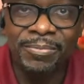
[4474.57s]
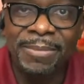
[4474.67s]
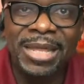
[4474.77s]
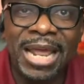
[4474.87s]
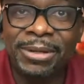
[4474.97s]

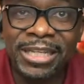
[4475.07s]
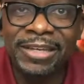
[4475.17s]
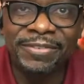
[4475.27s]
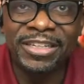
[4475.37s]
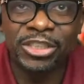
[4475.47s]
Maybe they
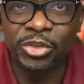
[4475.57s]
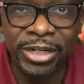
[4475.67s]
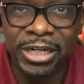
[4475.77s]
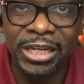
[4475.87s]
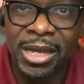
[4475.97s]
believe in the
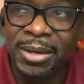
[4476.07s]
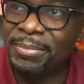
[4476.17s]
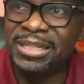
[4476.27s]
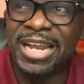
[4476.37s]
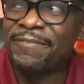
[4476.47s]
Trinity,
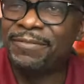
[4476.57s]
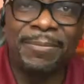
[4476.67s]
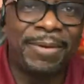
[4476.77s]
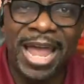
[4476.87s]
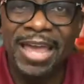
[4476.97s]
but their,
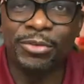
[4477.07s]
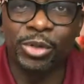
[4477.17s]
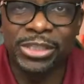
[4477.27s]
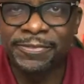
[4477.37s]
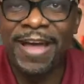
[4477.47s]
their
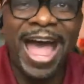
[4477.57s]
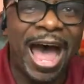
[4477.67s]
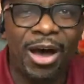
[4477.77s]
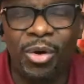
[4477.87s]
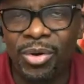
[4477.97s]
behavior is
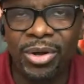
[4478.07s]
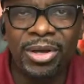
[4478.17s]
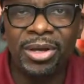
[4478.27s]
foul.